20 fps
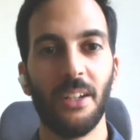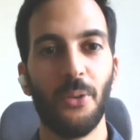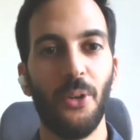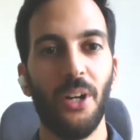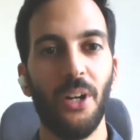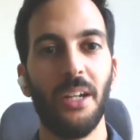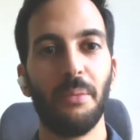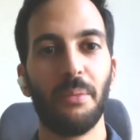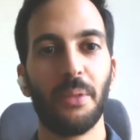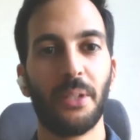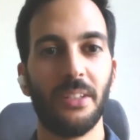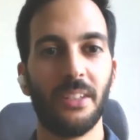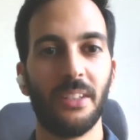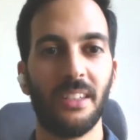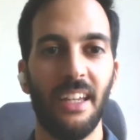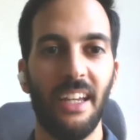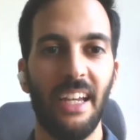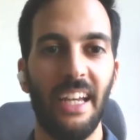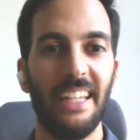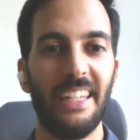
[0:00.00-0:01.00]
Why? Because
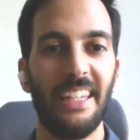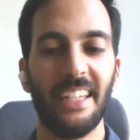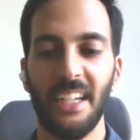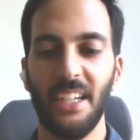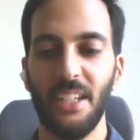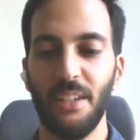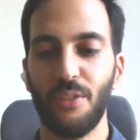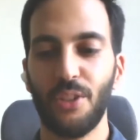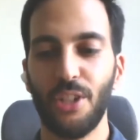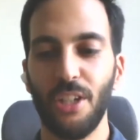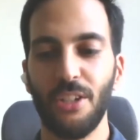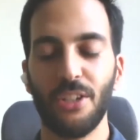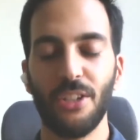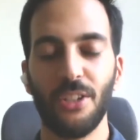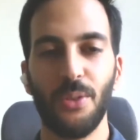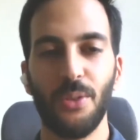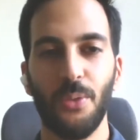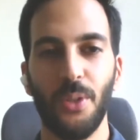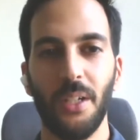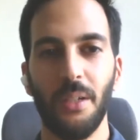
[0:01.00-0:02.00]
any kind of changes
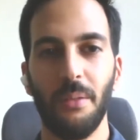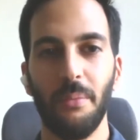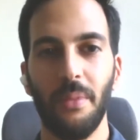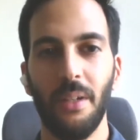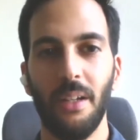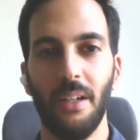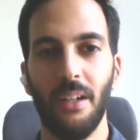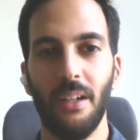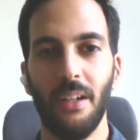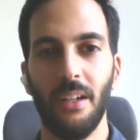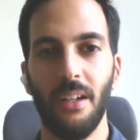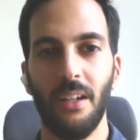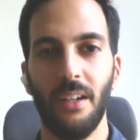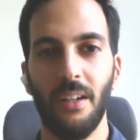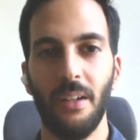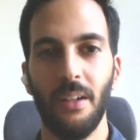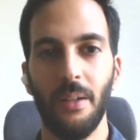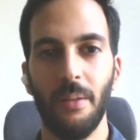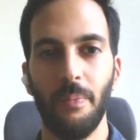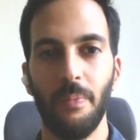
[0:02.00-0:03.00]
you want
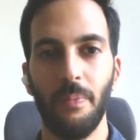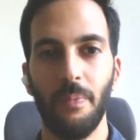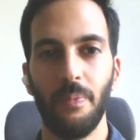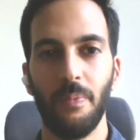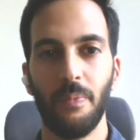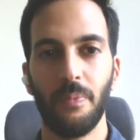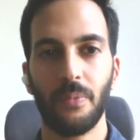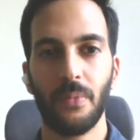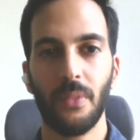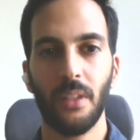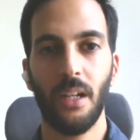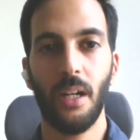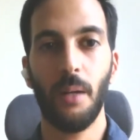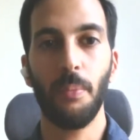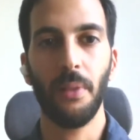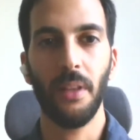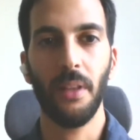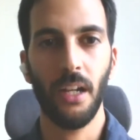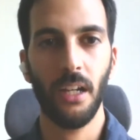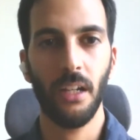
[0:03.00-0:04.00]
to
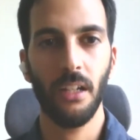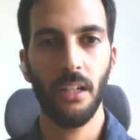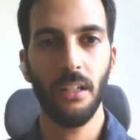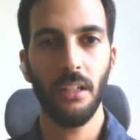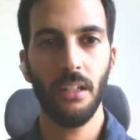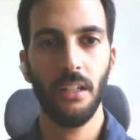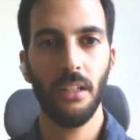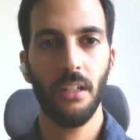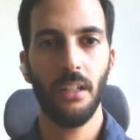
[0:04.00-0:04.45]
apply